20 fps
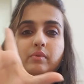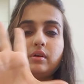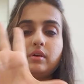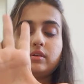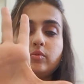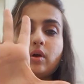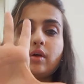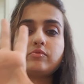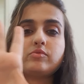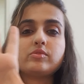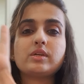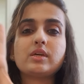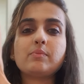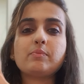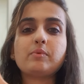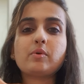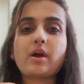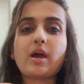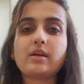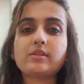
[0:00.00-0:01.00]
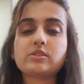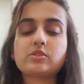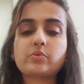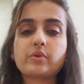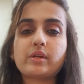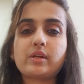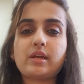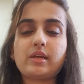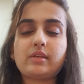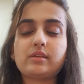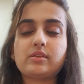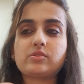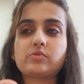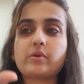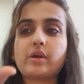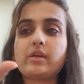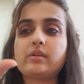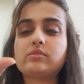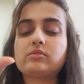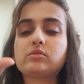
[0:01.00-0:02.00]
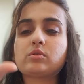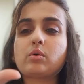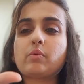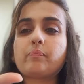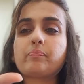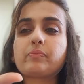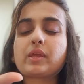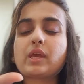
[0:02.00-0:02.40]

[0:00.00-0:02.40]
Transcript: you have to keep your hand straight like this right so